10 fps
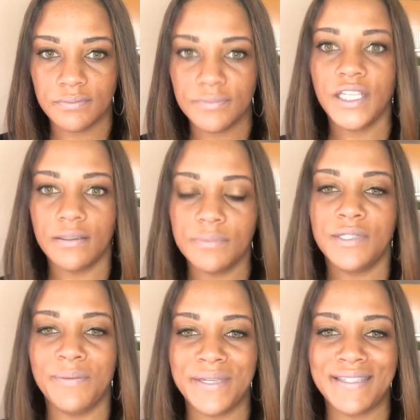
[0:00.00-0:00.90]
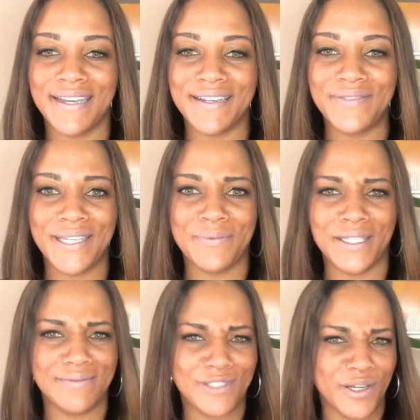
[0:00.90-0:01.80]
Yeah, sunbiz.gov. Look at
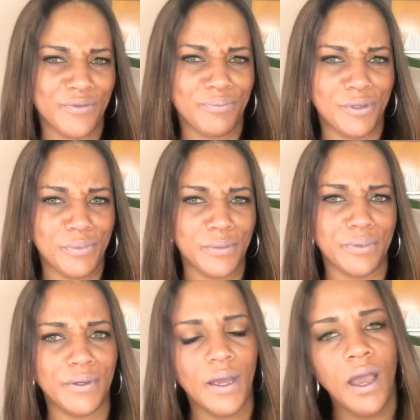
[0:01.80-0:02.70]
me, trying to remember.